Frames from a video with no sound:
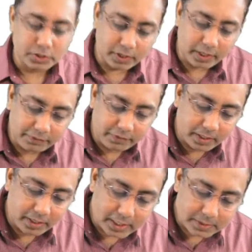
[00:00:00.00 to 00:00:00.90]
So if
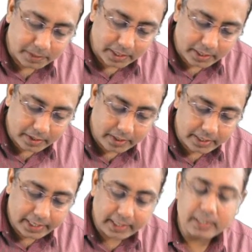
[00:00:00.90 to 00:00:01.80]
the
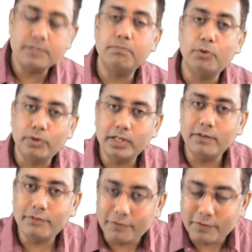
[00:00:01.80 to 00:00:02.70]
respiratory rate is more
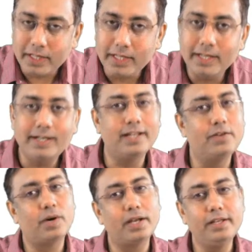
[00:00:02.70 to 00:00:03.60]
than 50
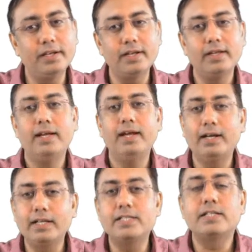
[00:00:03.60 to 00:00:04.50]
till 1 year,
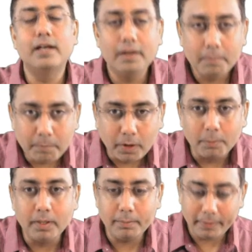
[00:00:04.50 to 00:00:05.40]
it is
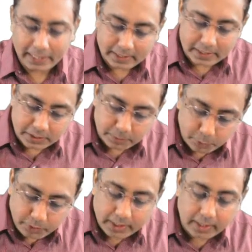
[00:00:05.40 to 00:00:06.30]
problem, it is
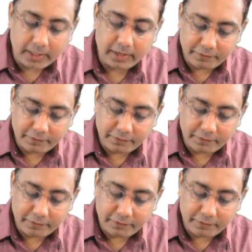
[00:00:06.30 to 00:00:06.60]
pneumonia.